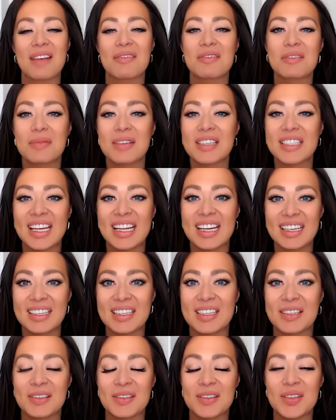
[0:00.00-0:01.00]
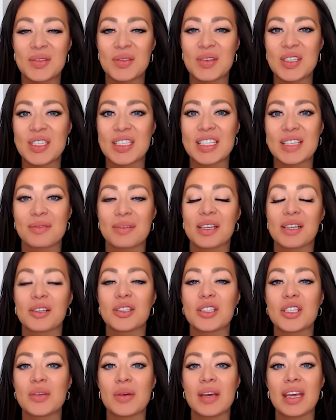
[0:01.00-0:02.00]
have some exciting news, which is that we
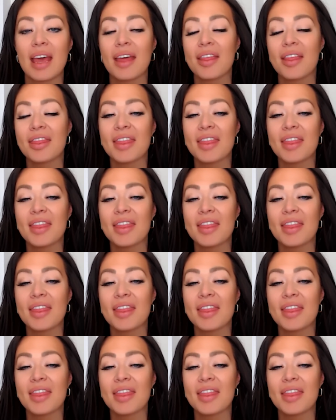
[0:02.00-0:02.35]
are doing a